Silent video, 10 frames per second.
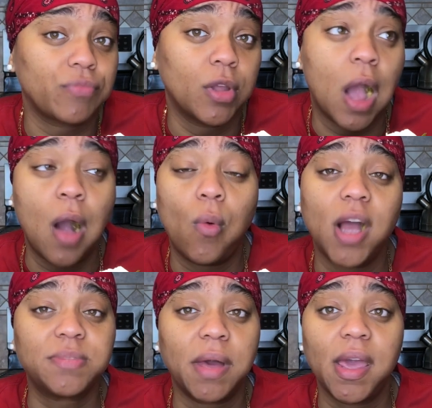I'll
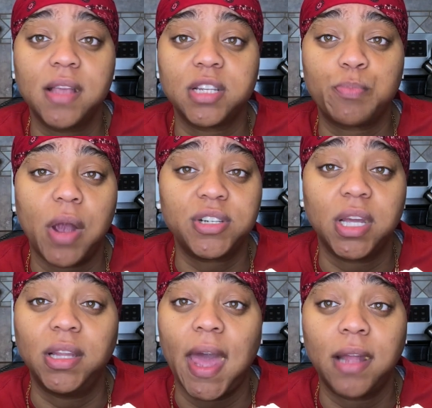wash my hands of this
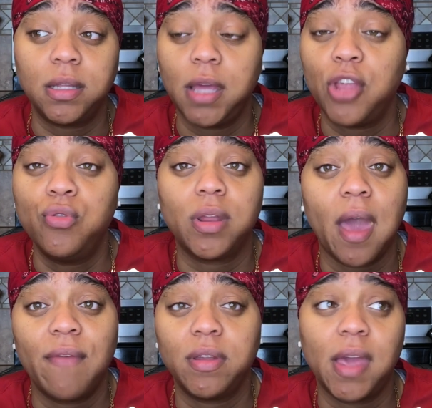project gladly. And you can
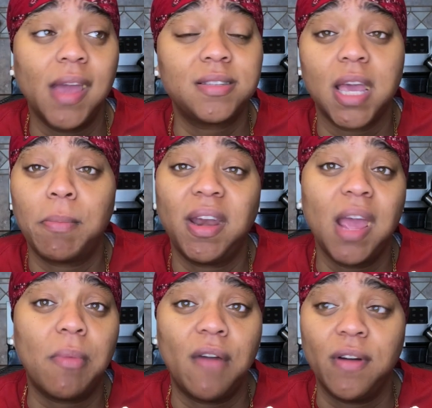have it and take my
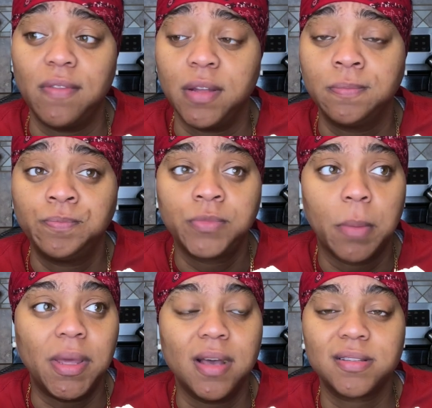name off of it.
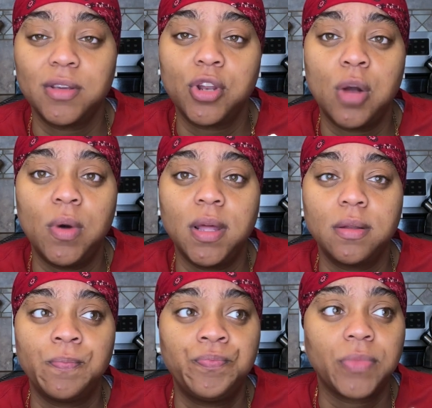Because you know what?
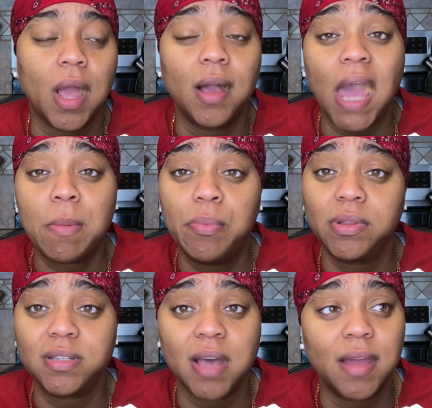I came up with
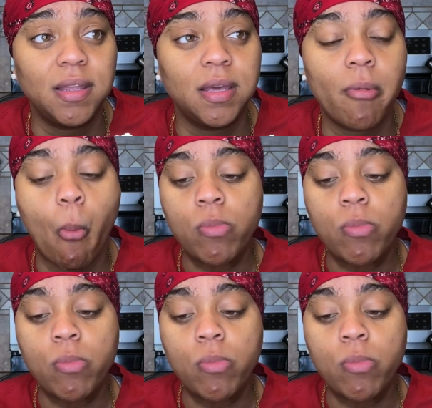this idea.